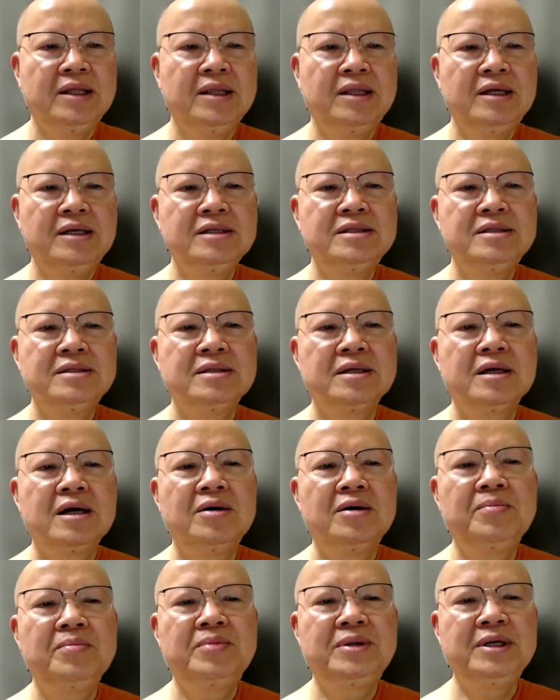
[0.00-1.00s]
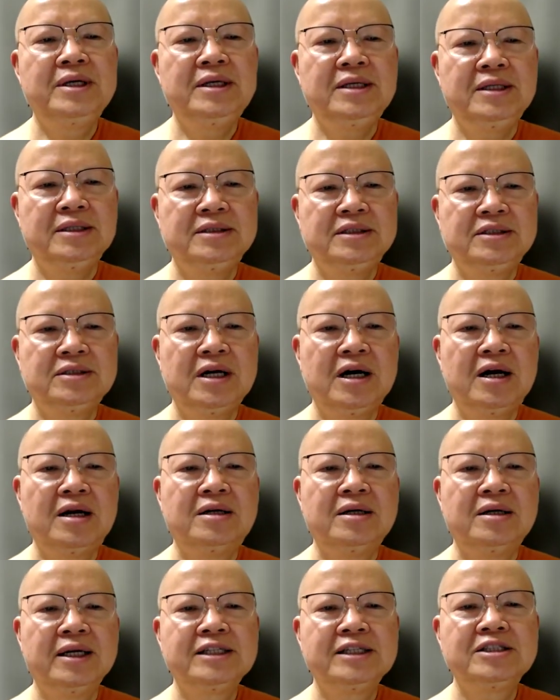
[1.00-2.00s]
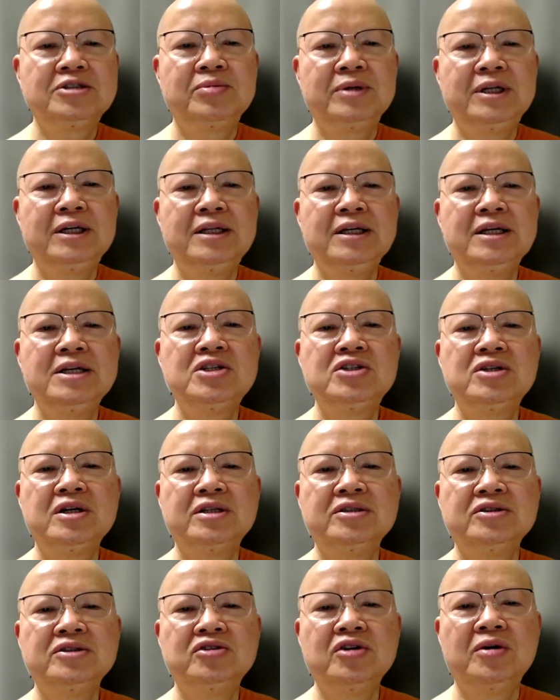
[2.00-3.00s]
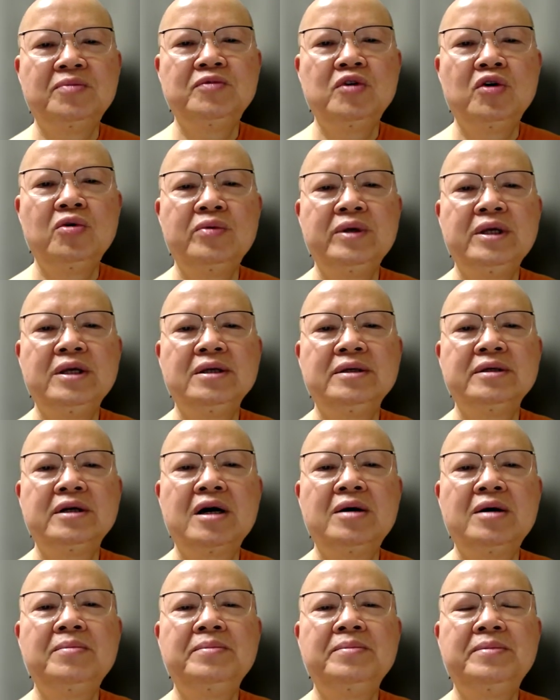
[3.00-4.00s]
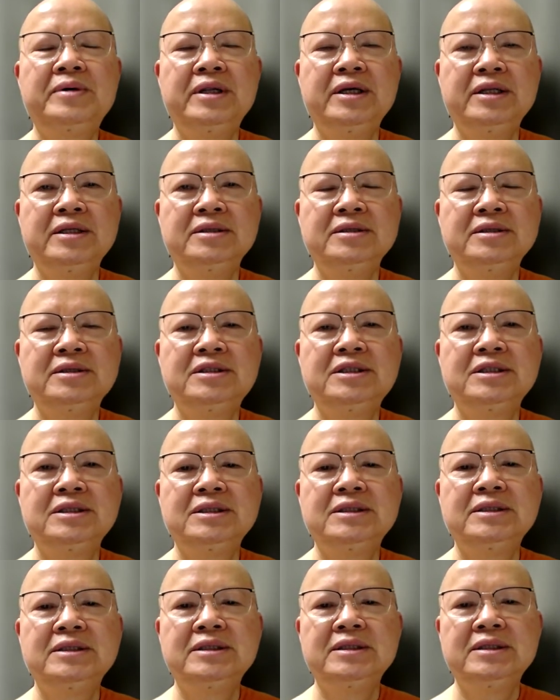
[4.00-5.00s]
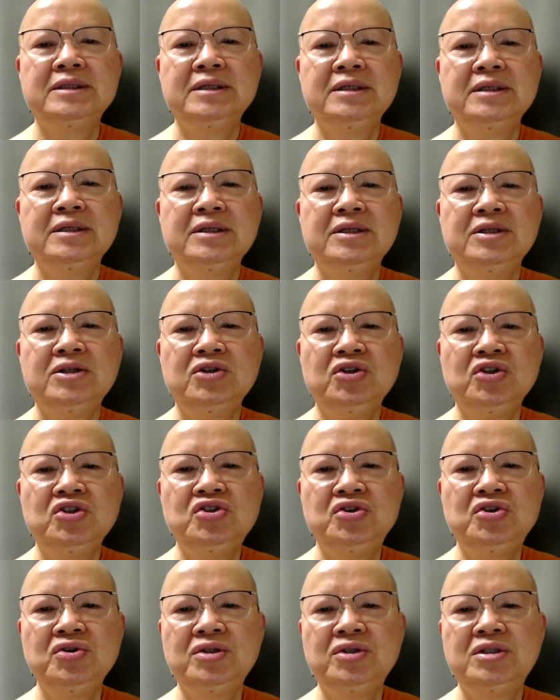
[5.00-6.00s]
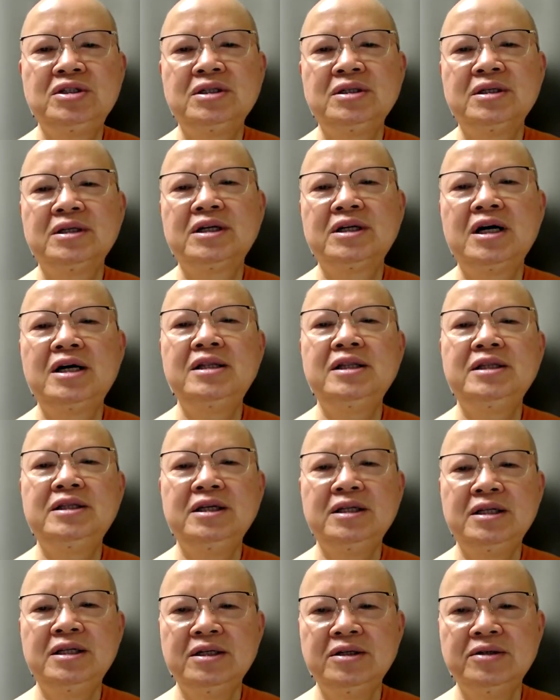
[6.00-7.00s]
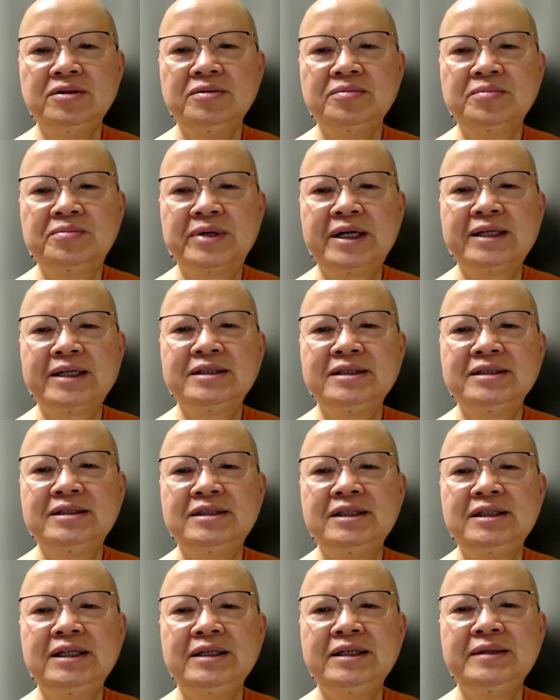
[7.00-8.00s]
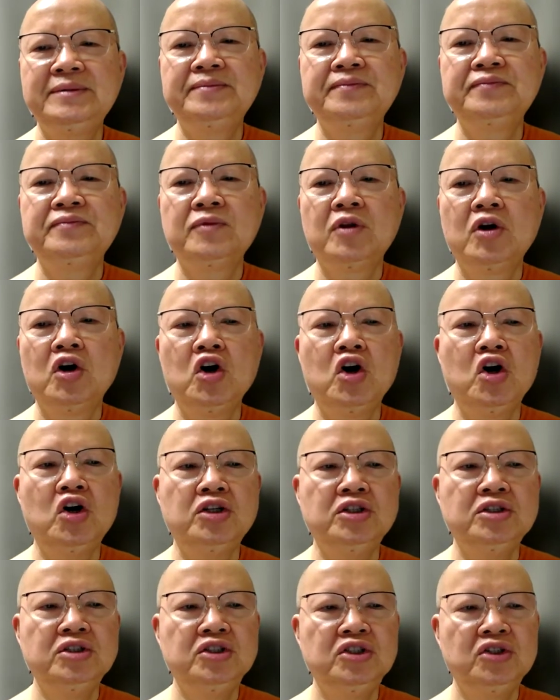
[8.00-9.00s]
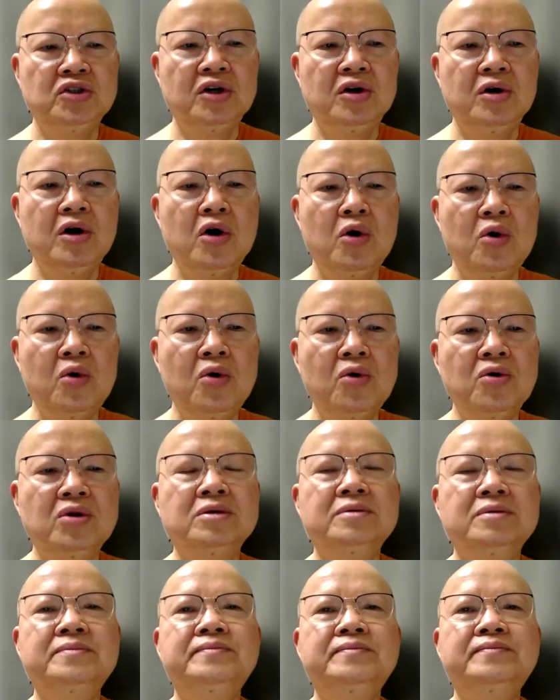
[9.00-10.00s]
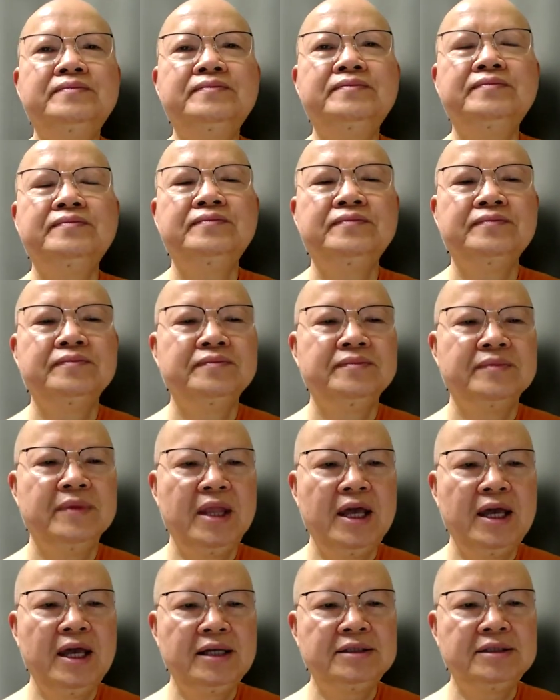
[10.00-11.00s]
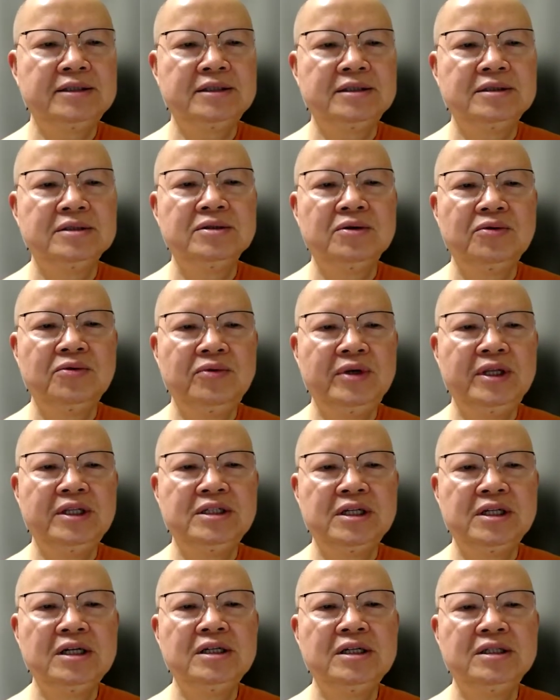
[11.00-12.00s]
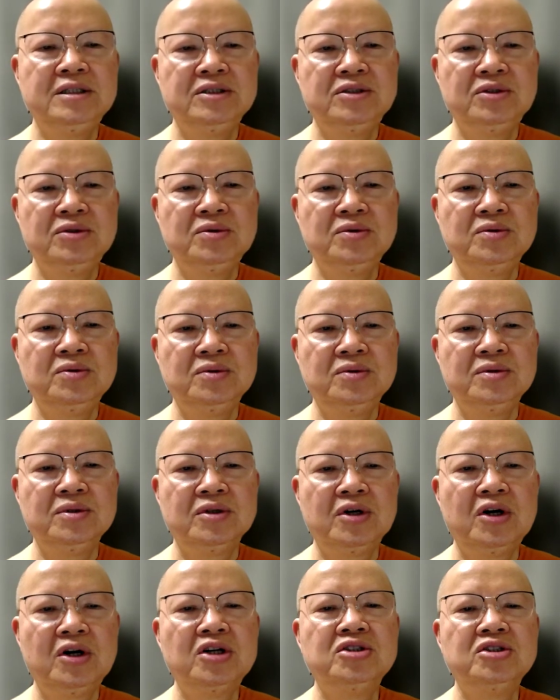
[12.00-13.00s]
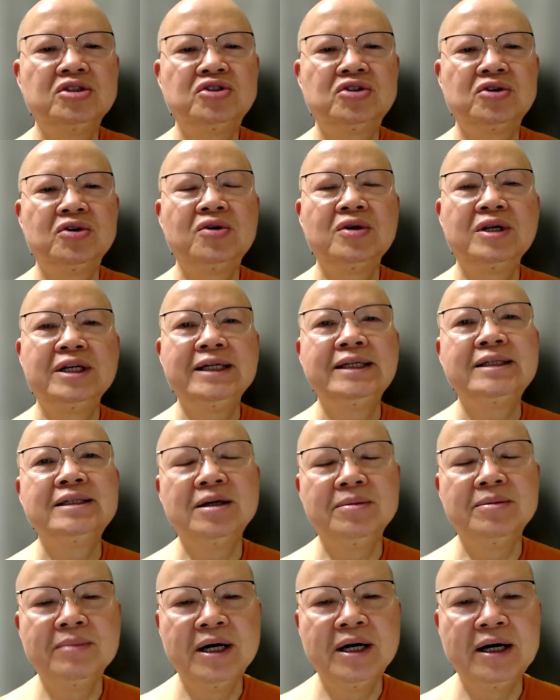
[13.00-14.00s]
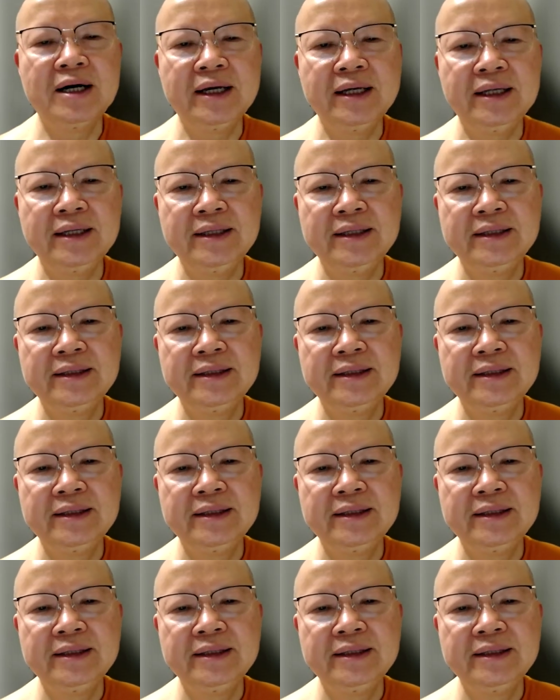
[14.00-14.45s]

This completes our explanations of knowing component you should continue practicing on your own. Next, we turn to controlling the mind.